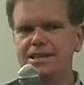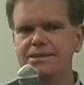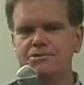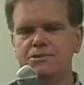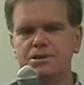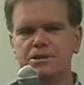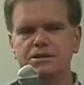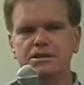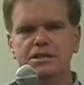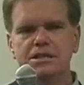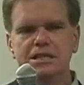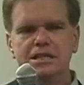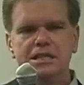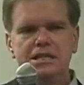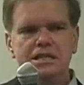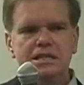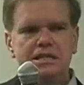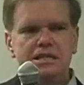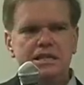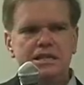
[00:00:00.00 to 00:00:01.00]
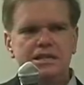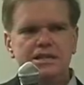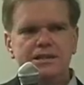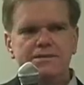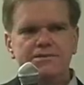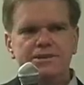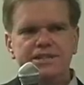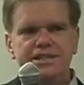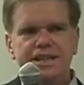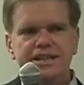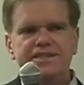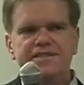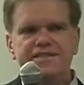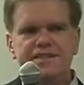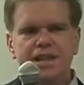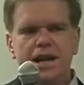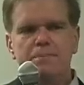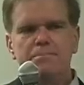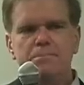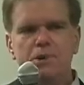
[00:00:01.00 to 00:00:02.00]
They were, the
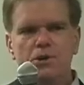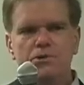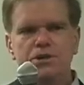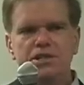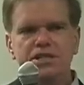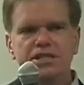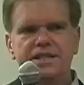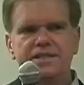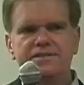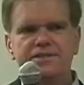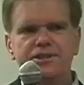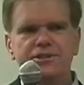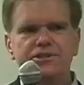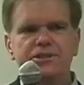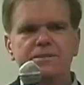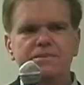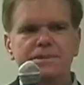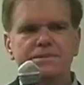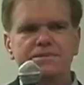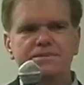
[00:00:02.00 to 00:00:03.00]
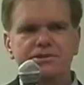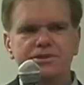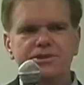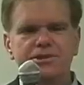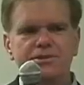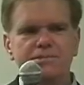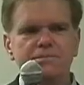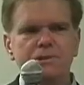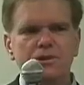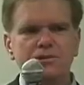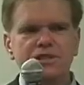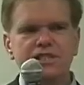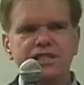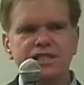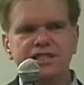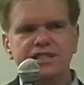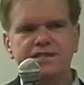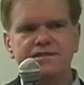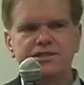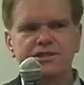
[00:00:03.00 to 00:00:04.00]
executives got bonus if certain
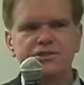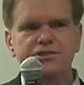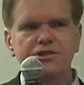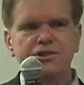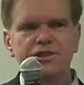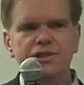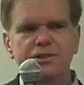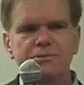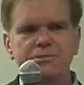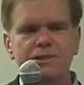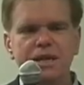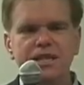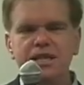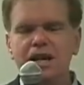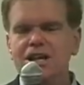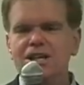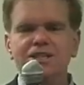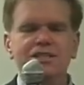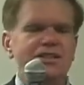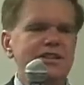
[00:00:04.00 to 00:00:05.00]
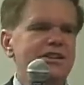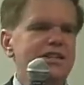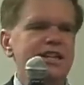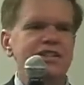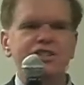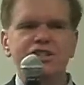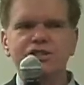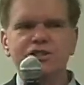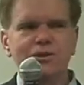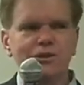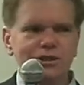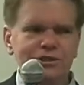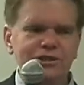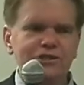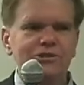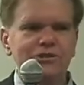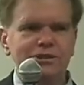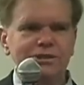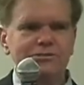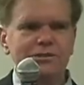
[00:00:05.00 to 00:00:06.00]
bonuses if certain earnings were made, so they just
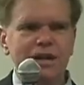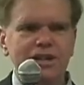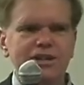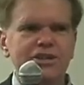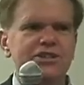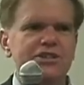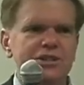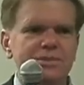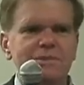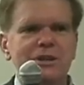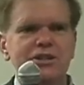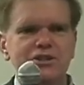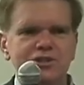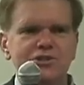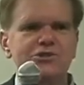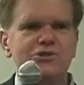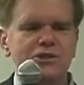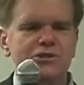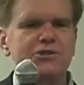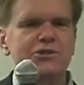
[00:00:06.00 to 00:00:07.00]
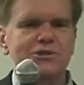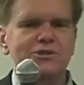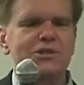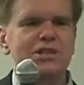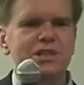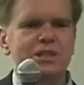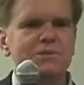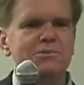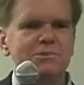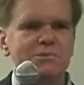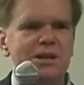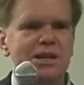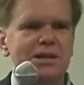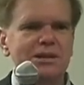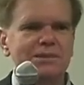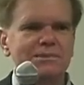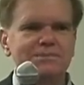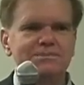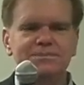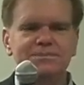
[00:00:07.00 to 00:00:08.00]
altered all the records to make sure those earnings were made.